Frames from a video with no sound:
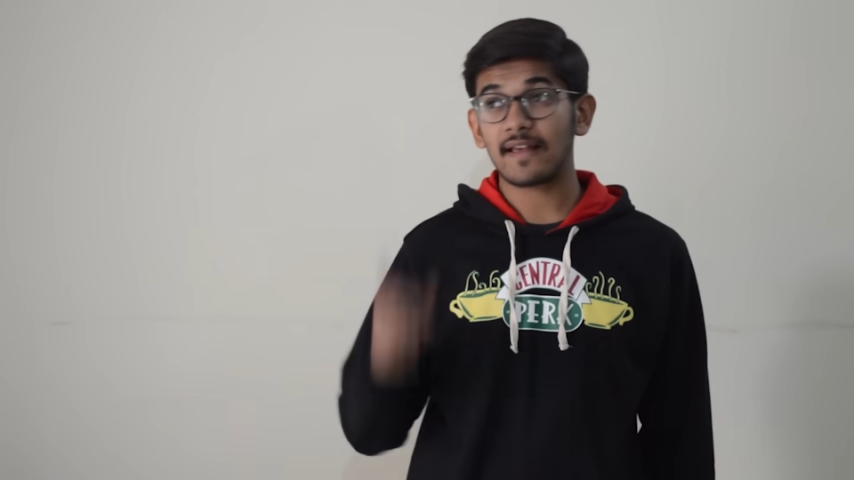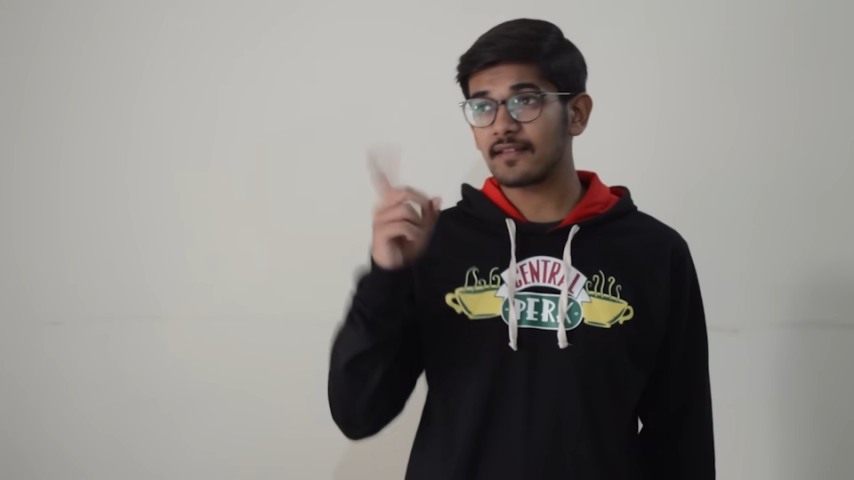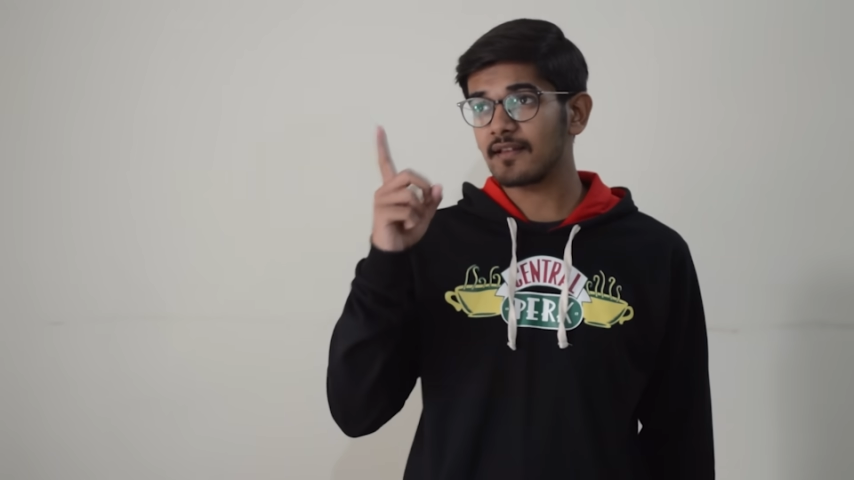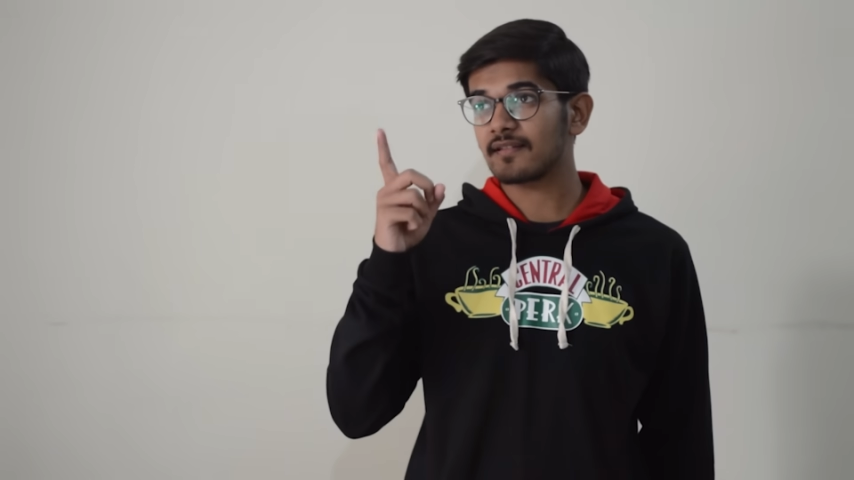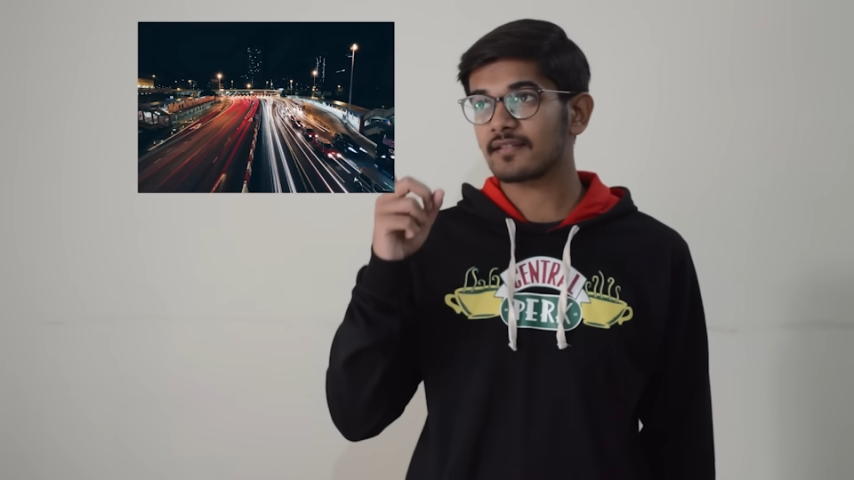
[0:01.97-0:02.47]

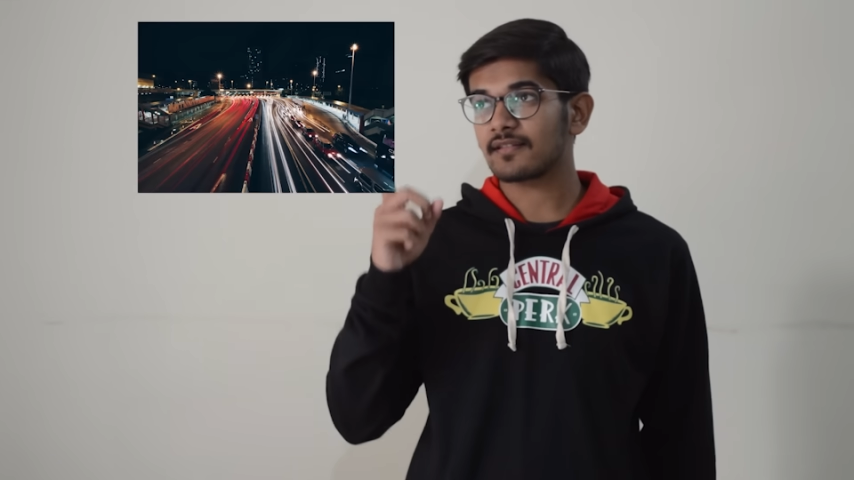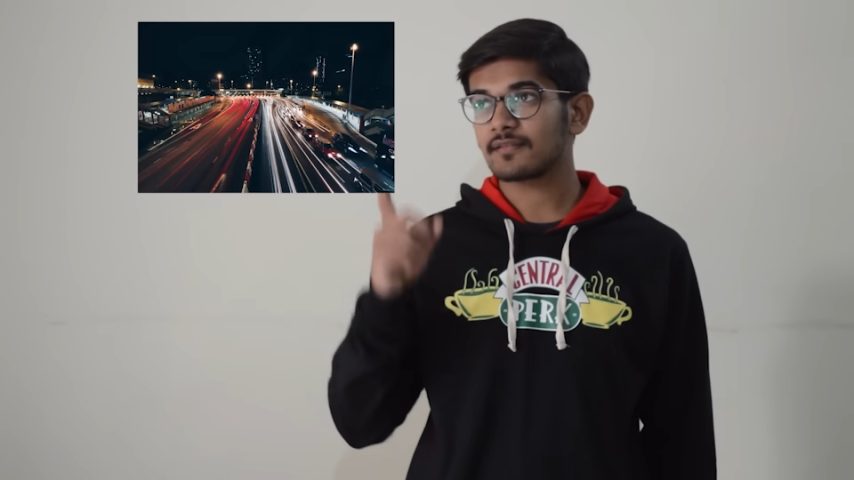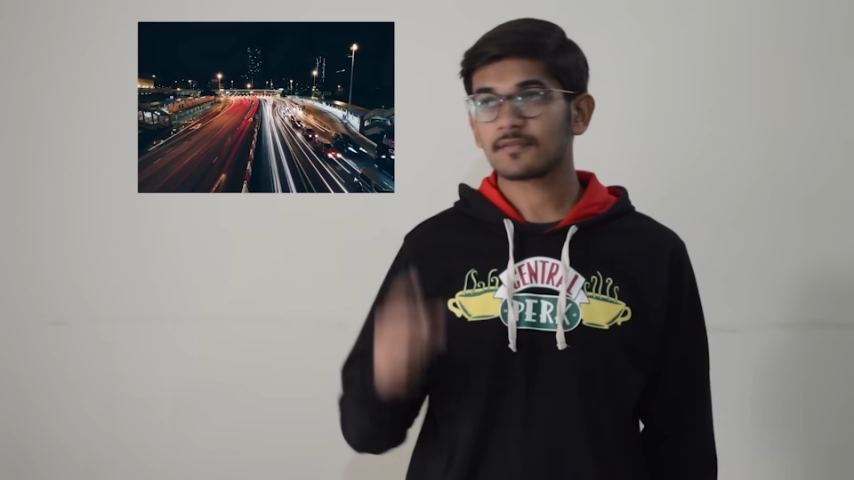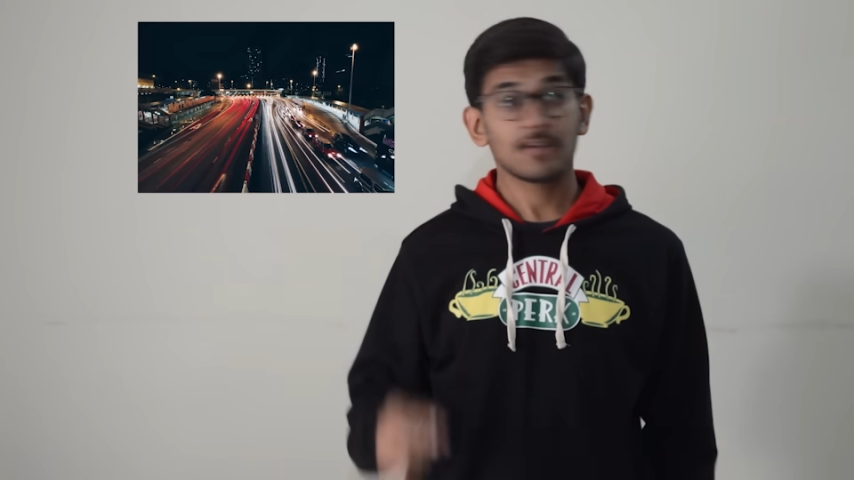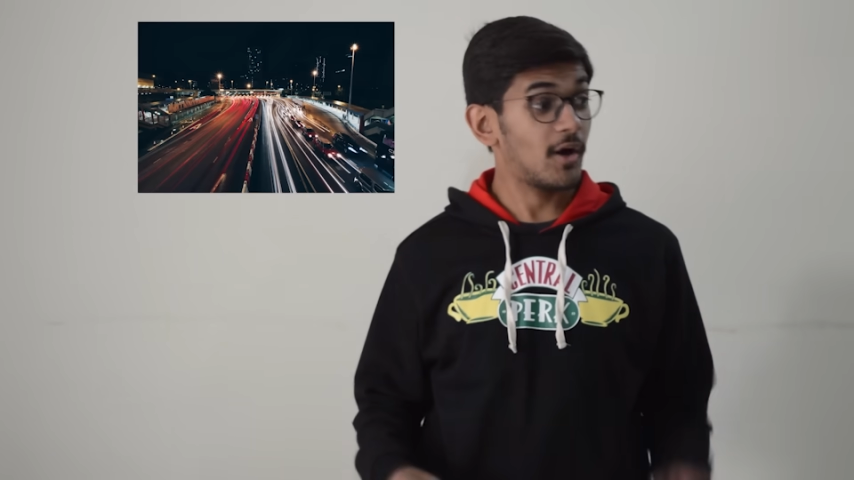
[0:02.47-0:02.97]
like
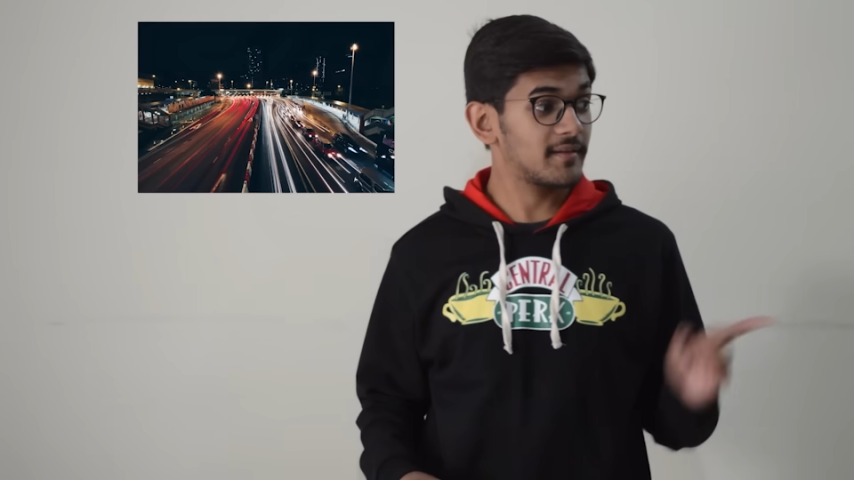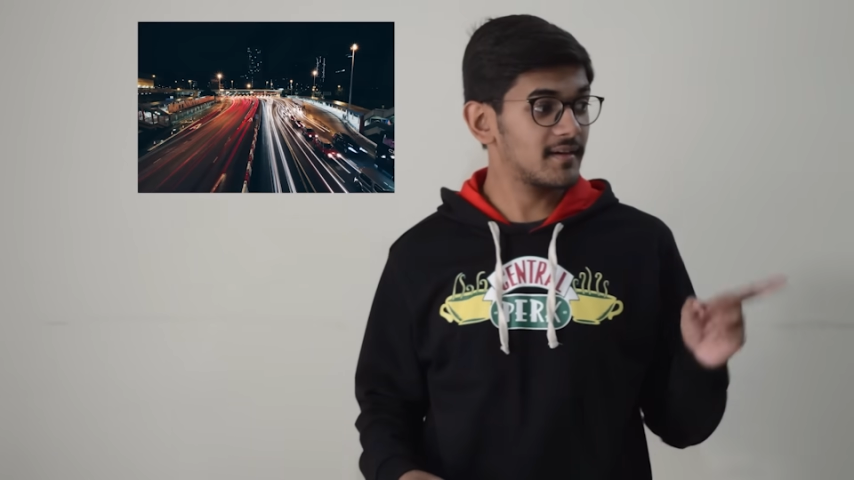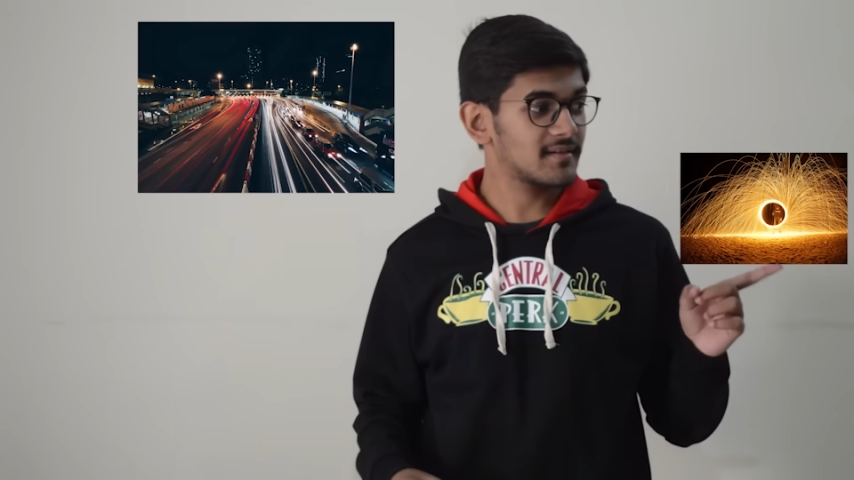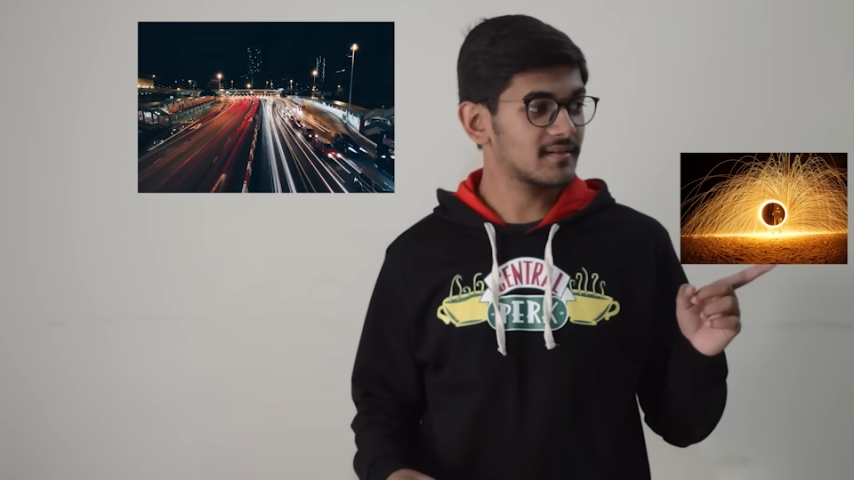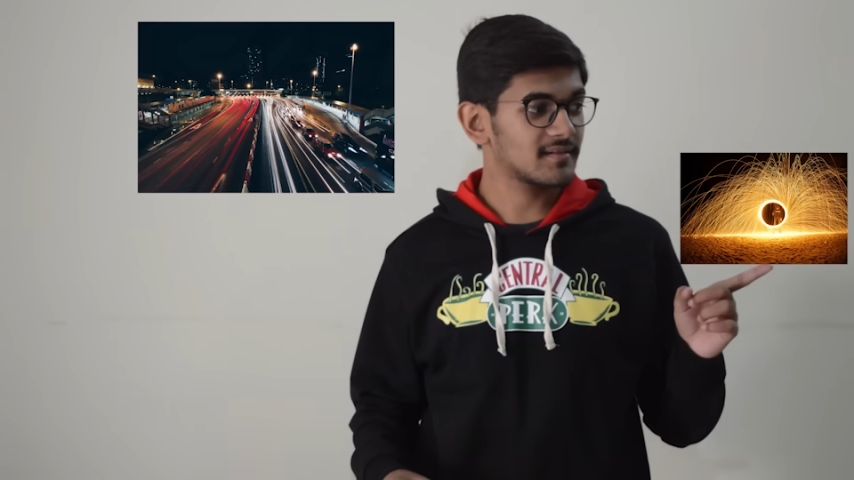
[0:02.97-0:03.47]
this or
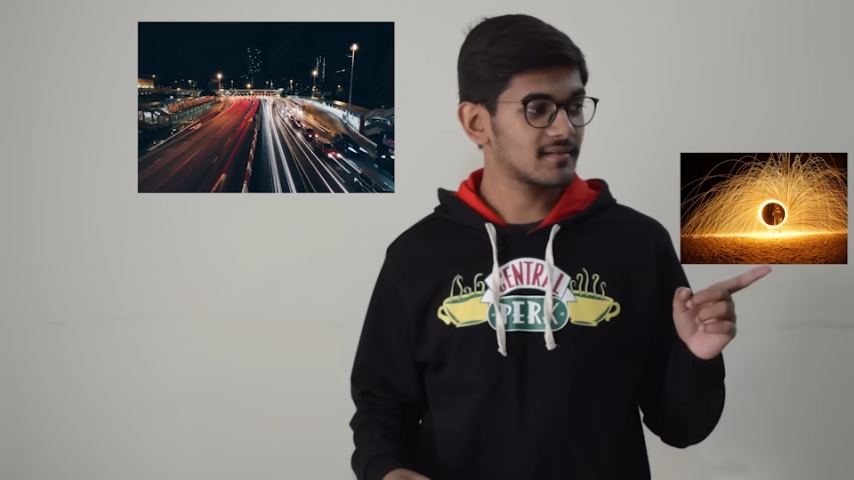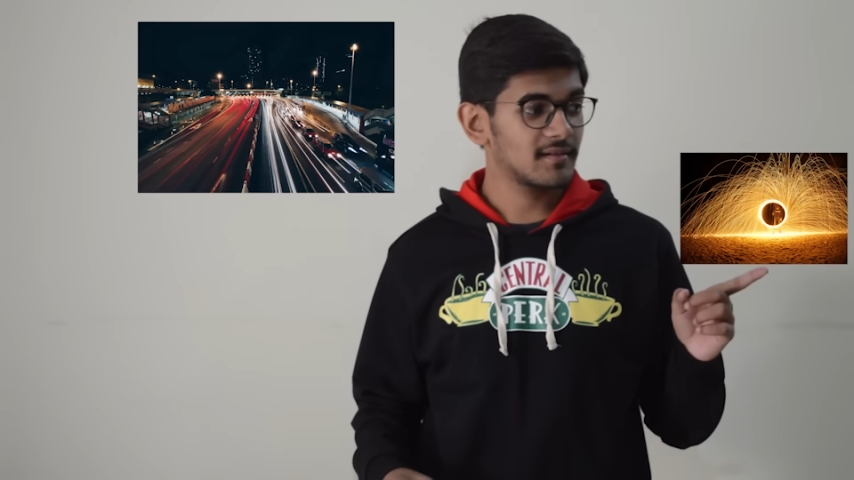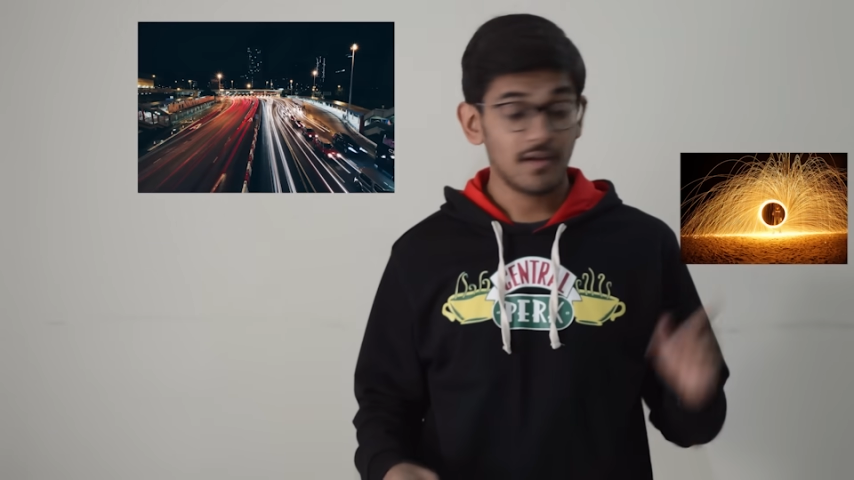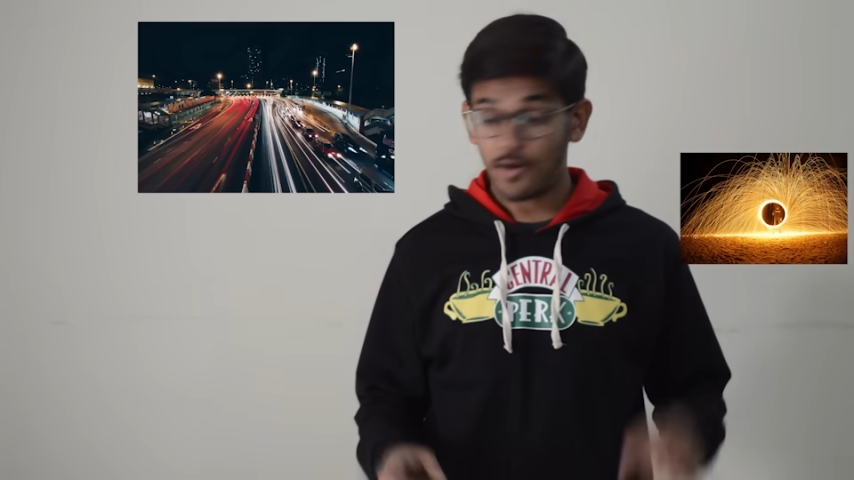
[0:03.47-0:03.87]
this